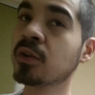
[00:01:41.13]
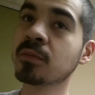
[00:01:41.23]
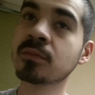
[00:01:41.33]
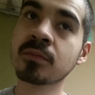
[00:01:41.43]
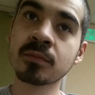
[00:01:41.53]

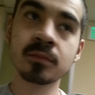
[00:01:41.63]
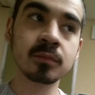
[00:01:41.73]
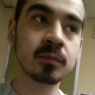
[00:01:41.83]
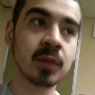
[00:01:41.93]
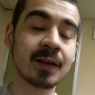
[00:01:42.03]
them
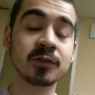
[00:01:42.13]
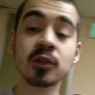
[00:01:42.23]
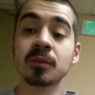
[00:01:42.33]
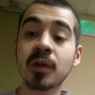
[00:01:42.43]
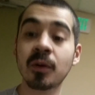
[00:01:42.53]
I've told
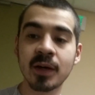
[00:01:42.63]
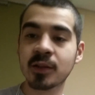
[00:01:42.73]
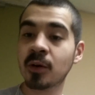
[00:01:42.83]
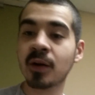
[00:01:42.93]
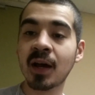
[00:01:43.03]
them no, I
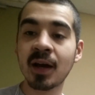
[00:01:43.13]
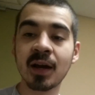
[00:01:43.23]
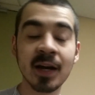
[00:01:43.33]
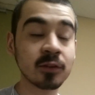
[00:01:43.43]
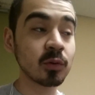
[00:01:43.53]
don't not
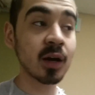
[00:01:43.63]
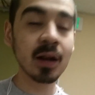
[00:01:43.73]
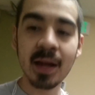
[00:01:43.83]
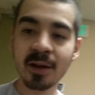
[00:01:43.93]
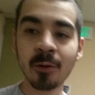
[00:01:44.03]
I do
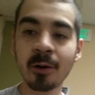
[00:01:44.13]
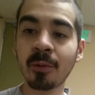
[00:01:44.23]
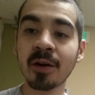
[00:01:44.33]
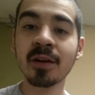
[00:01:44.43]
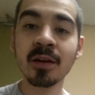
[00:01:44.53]
not like where I
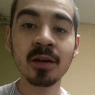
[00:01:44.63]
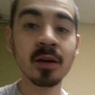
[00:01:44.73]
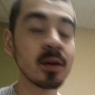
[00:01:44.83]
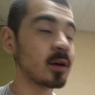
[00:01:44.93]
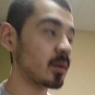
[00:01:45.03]
work,
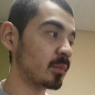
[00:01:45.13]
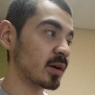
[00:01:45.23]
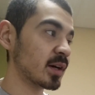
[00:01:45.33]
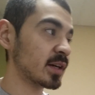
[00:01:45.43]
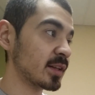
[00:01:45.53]

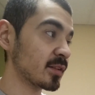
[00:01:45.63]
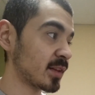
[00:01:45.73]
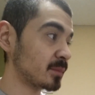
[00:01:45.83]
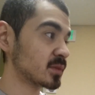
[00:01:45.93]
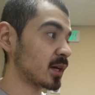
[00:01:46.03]
but in the
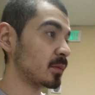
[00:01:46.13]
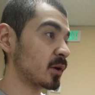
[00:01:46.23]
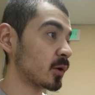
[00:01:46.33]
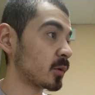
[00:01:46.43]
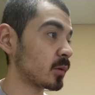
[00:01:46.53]
same time, you
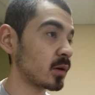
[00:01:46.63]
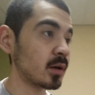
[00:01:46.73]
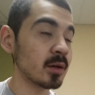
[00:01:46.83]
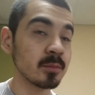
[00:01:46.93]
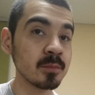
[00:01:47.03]
know,
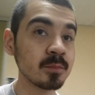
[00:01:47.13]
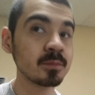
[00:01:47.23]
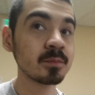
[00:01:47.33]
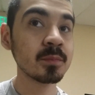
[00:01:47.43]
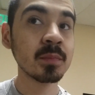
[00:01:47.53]
um
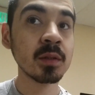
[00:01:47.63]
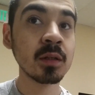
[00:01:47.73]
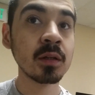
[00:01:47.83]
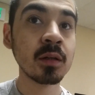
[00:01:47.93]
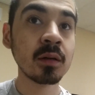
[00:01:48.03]

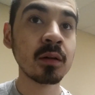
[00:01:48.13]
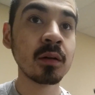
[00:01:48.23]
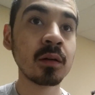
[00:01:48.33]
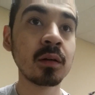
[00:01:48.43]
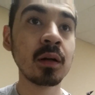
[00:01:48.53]

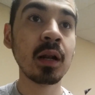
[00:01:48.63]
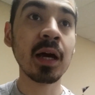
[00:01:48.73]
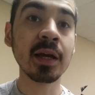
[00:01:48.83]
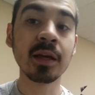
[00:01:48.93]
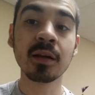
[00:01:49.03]

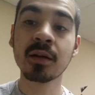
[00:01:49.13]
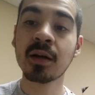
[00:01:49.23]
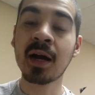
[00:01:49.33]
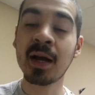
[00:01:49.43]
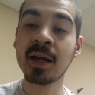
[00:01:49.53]
like
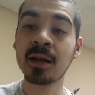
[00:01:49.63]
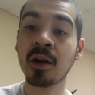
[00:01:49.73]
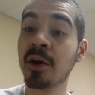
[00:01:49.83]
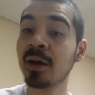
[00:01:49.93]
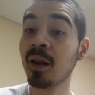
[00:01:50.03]
I
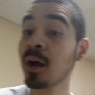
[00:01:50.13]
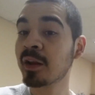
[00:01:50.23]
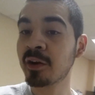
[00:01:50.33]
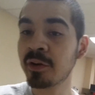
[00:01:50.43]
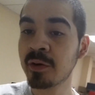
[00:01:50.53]
learn a lot
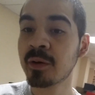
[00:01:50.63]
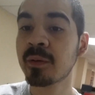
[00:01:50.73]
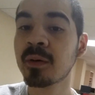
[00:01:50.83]
here, you know,